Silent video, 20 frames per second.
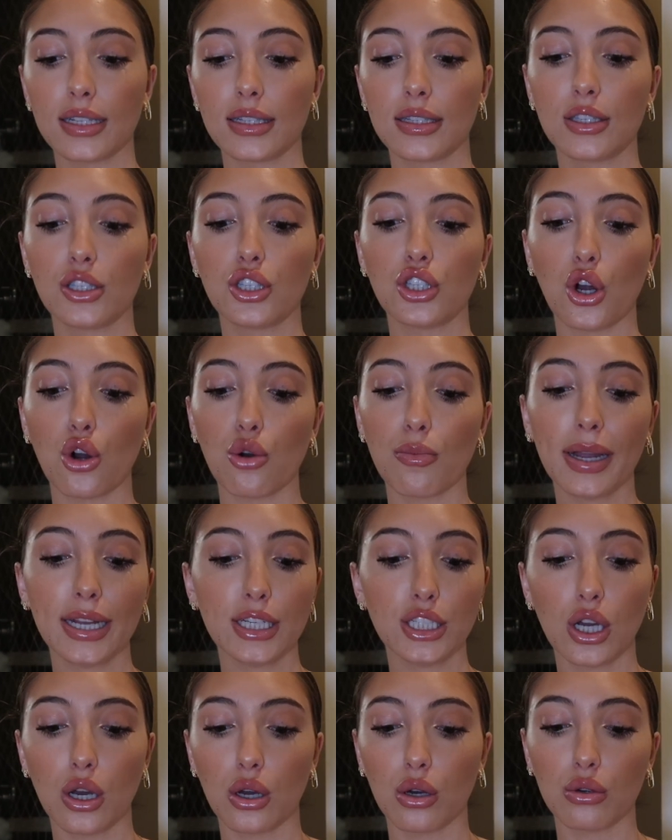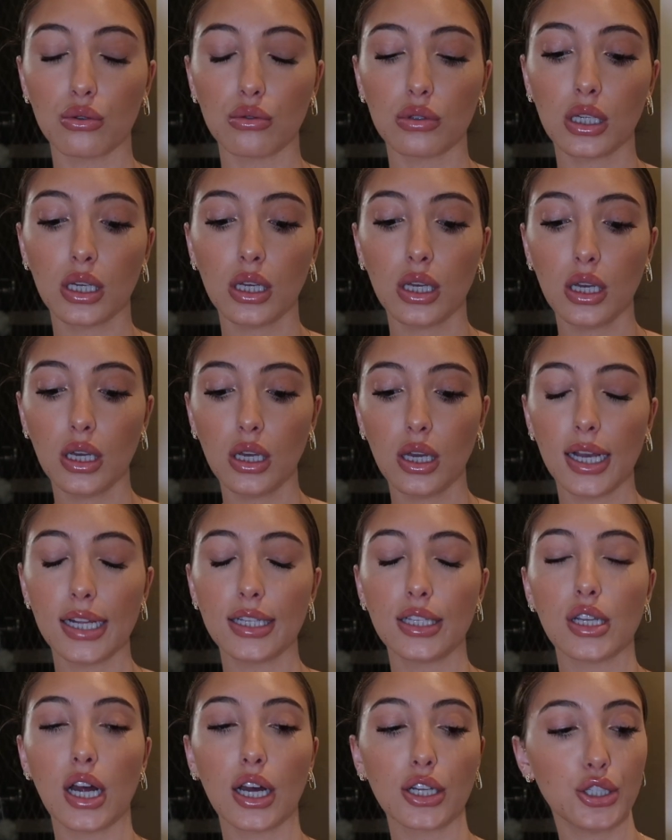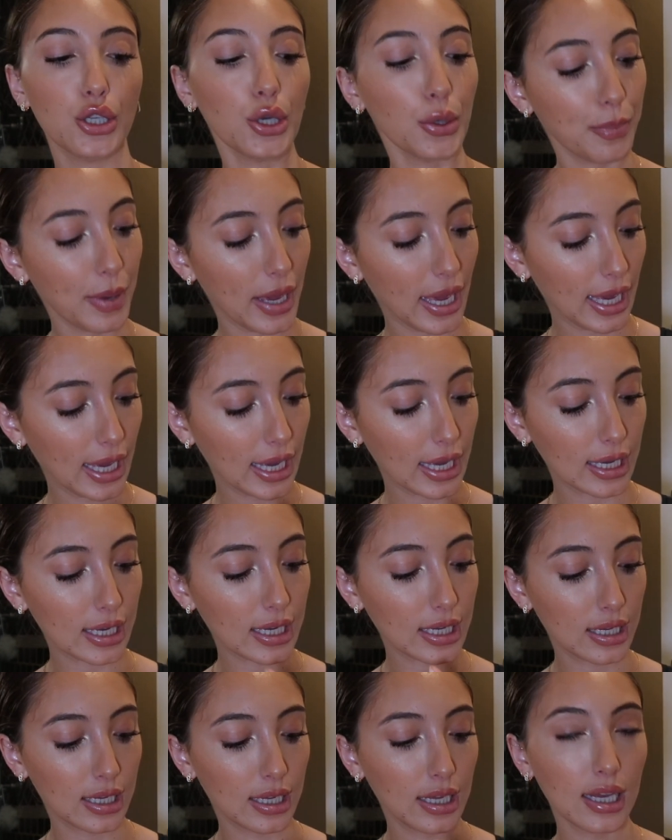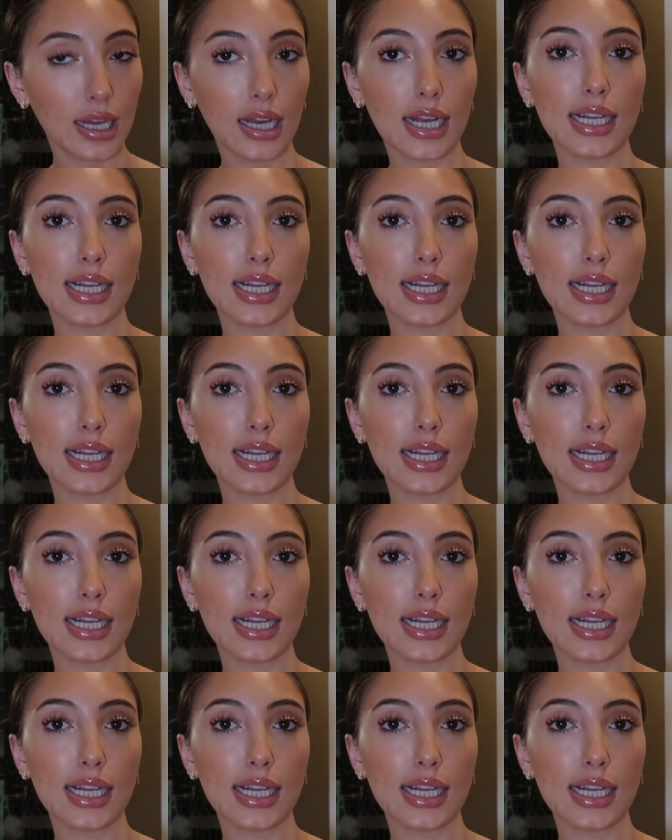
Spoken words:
It's so my tone. It's not too pink.